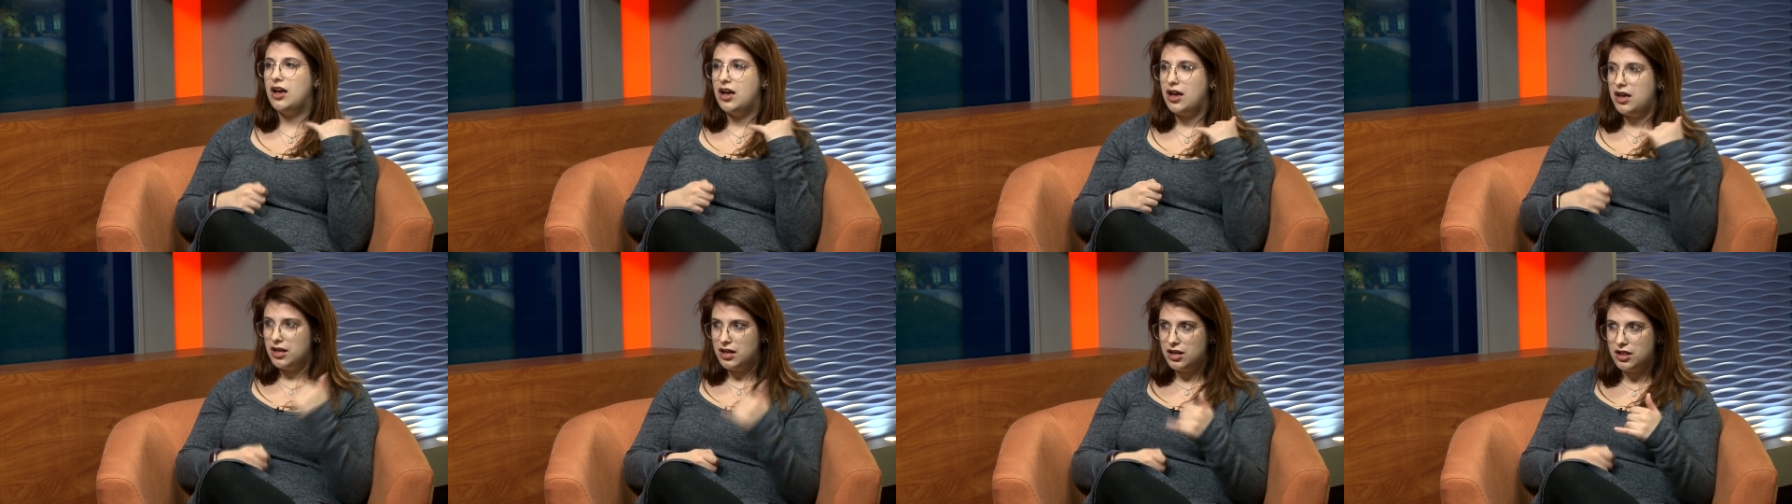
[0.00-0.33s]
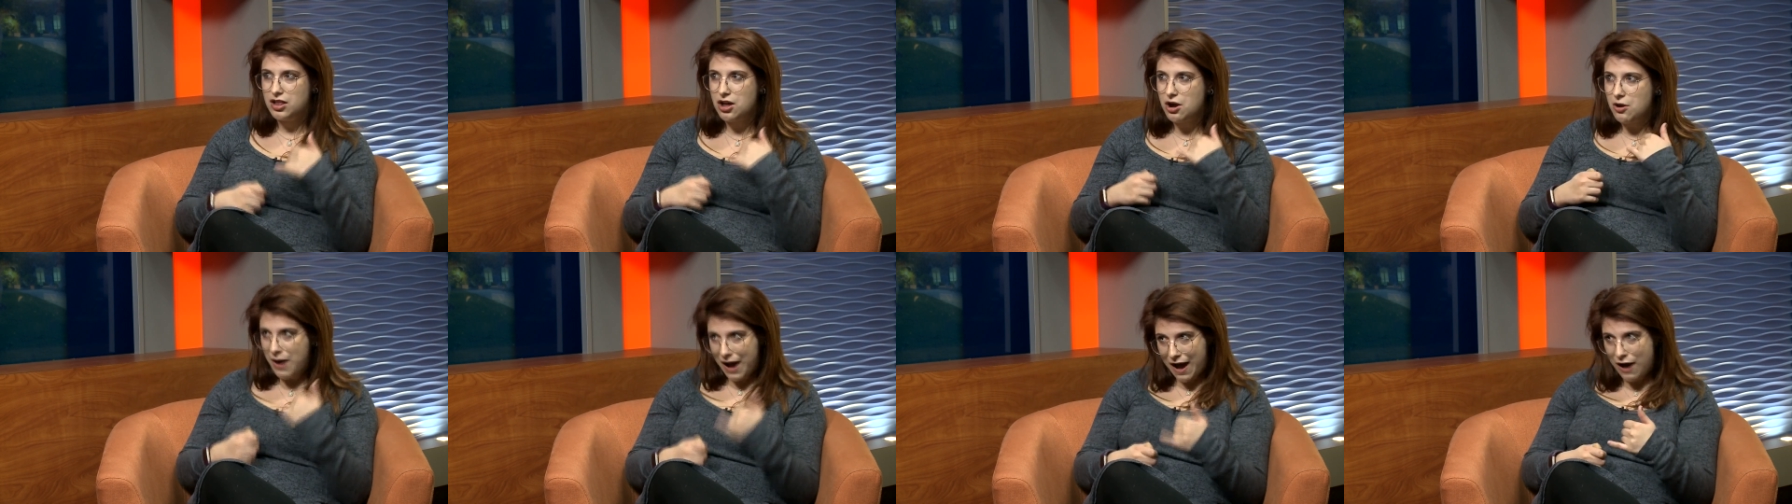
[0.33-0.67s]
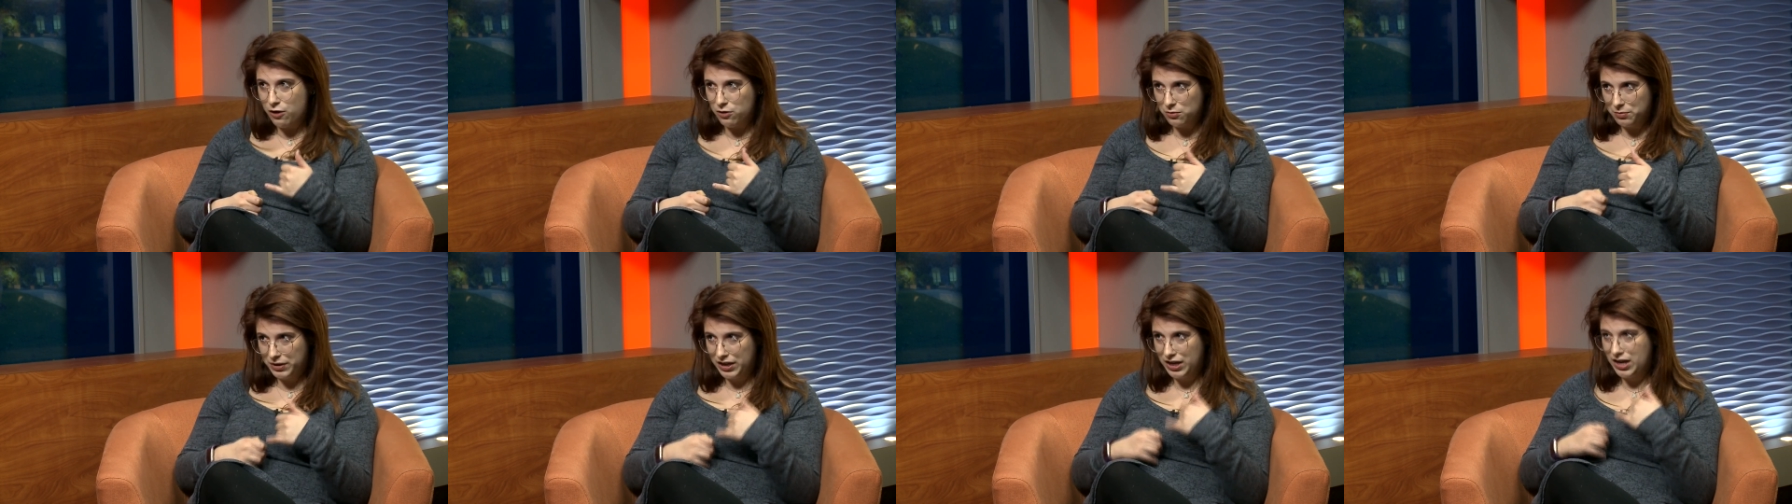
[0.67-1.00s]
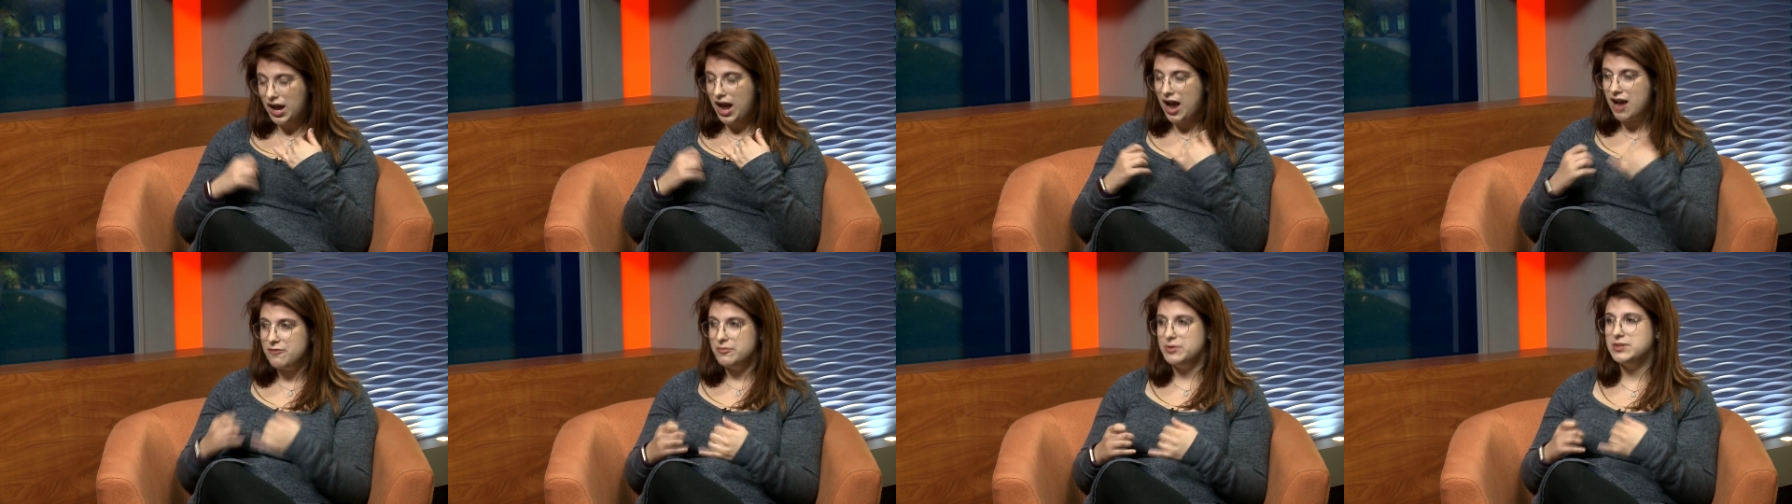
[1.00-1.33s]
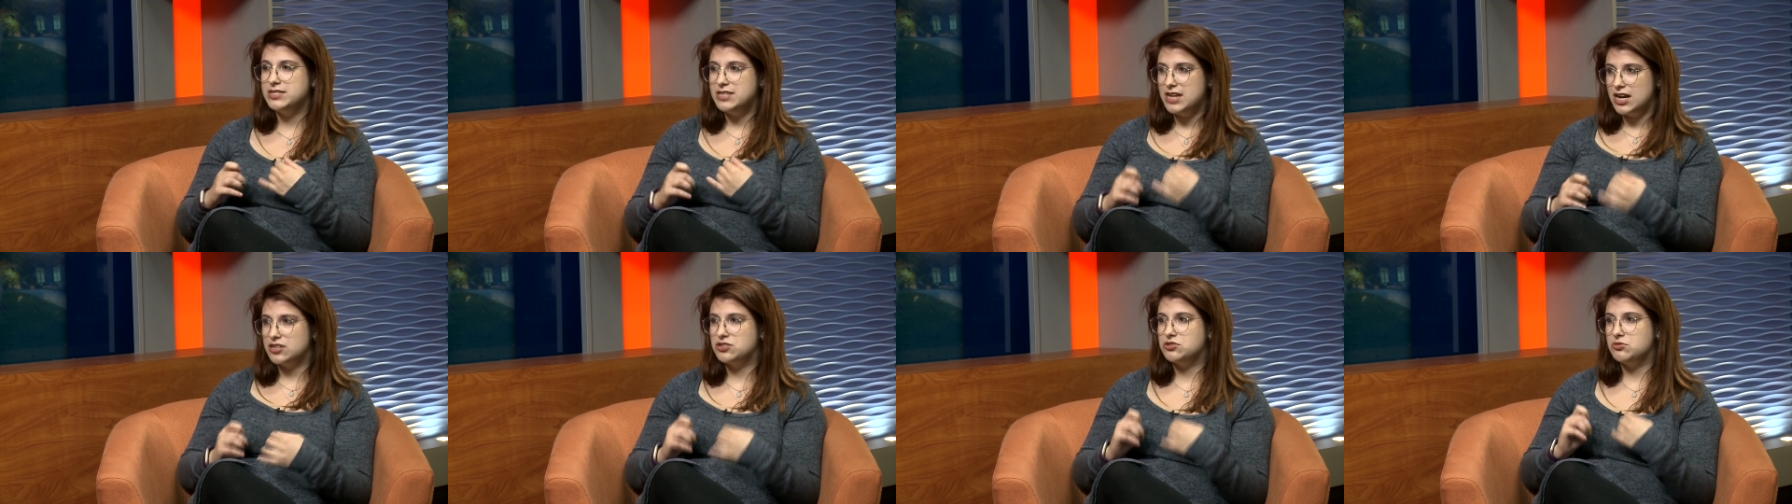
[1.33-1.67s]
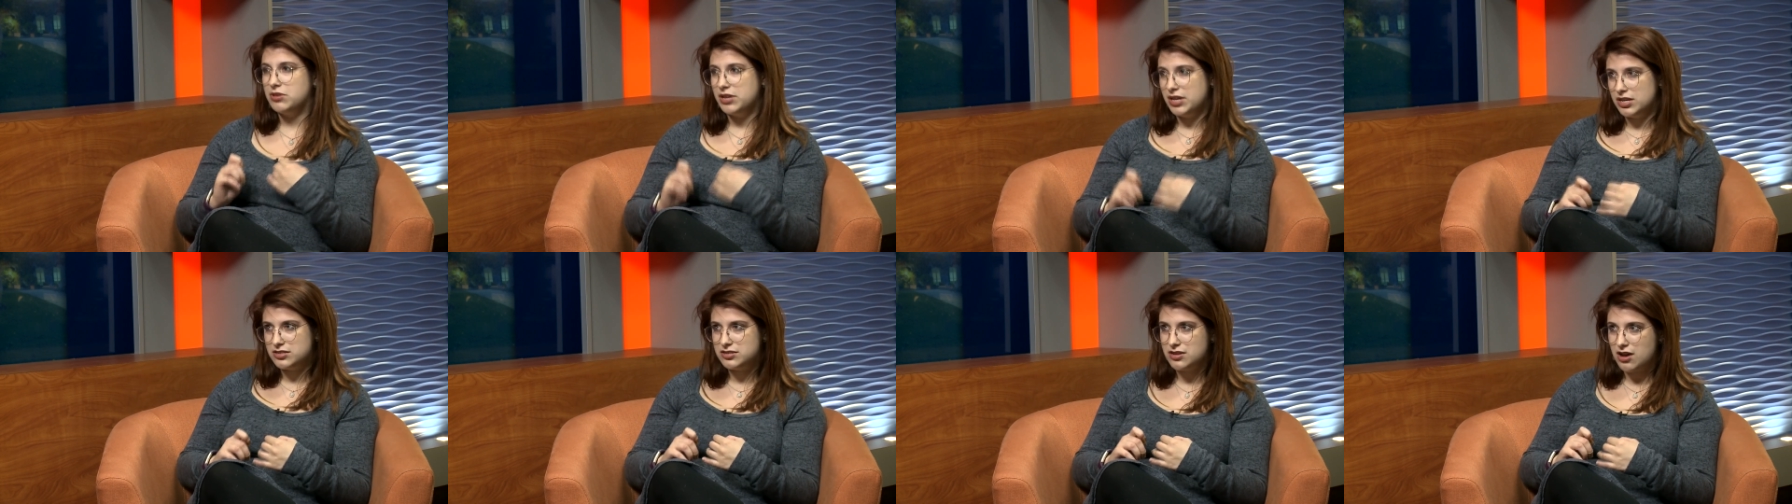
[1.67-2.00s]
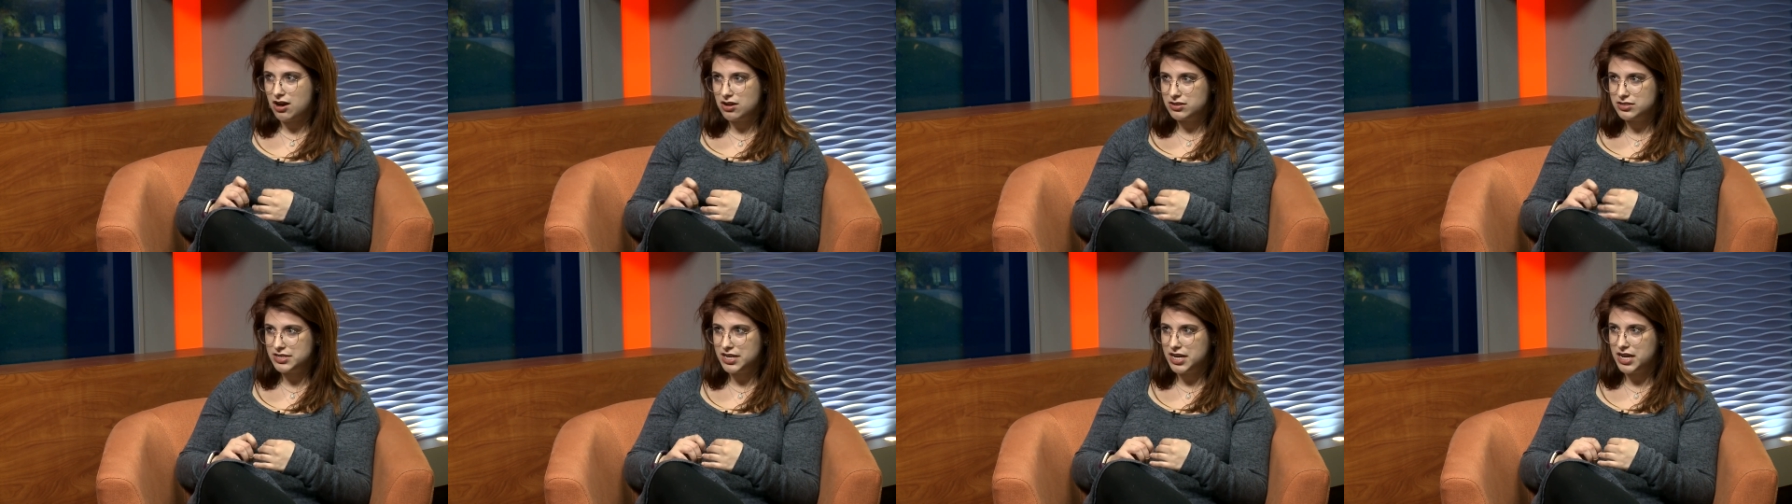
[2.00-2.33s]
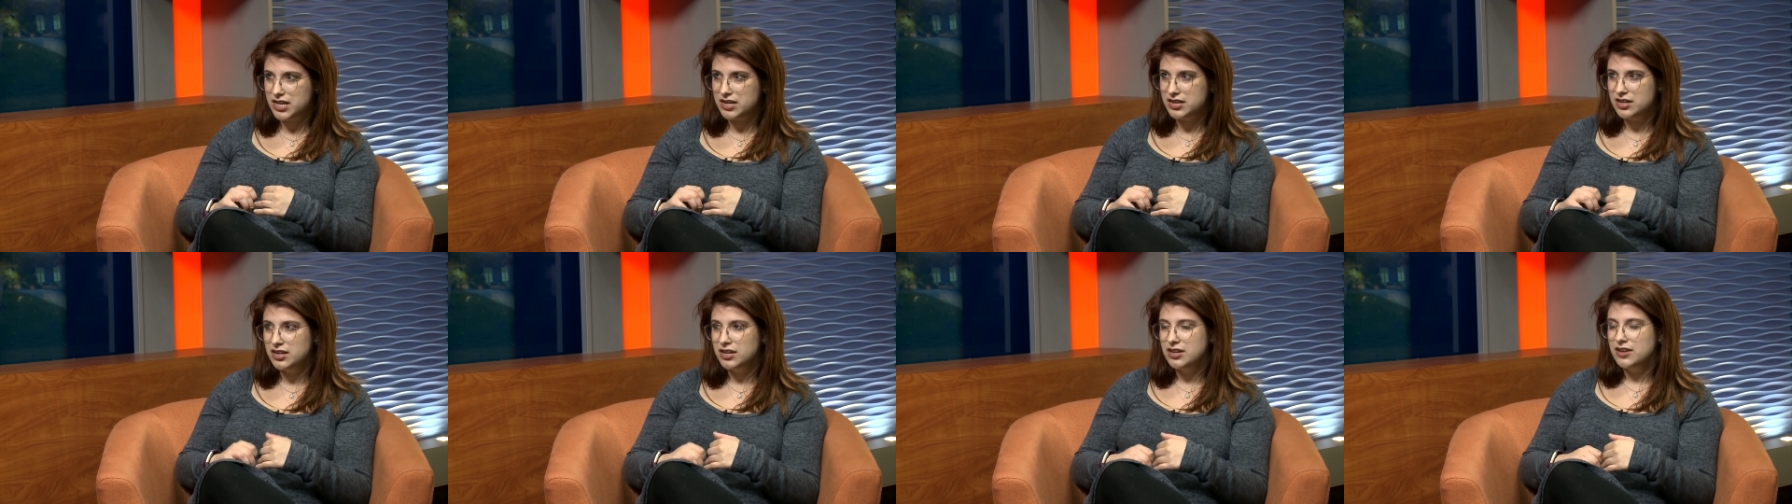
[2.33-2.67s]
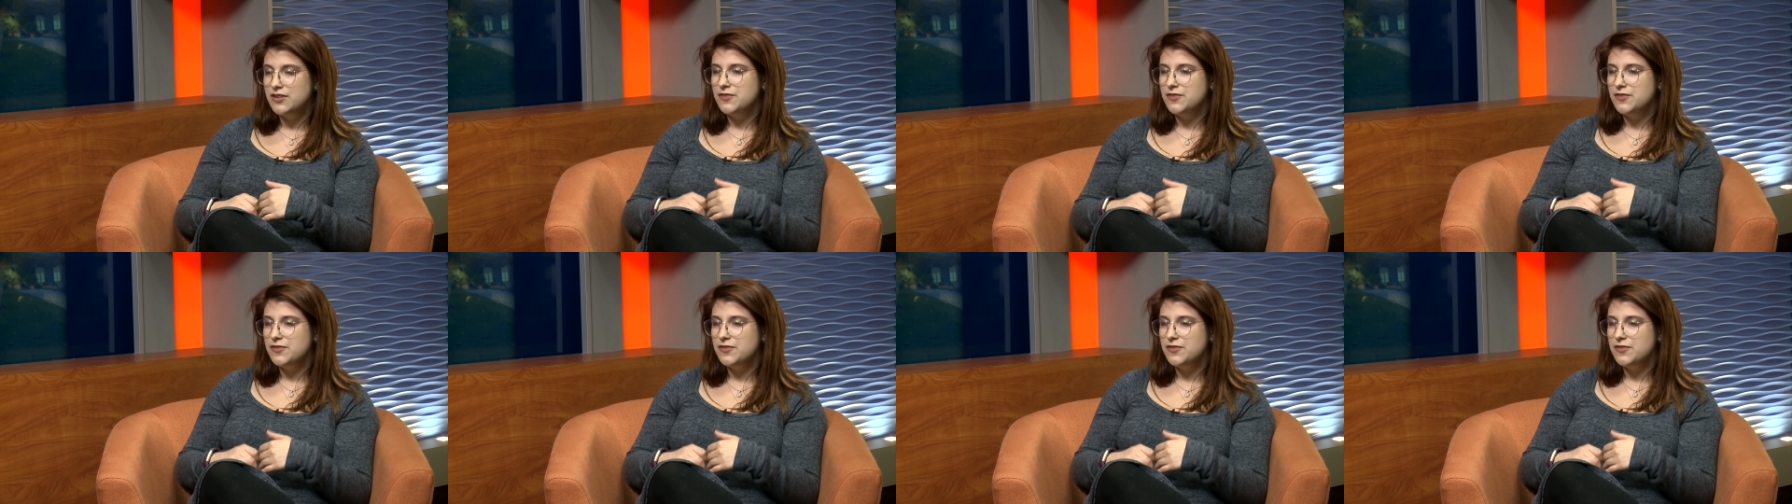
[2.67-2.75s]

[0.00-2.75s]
Hello, help me. I've been sexually assaulted.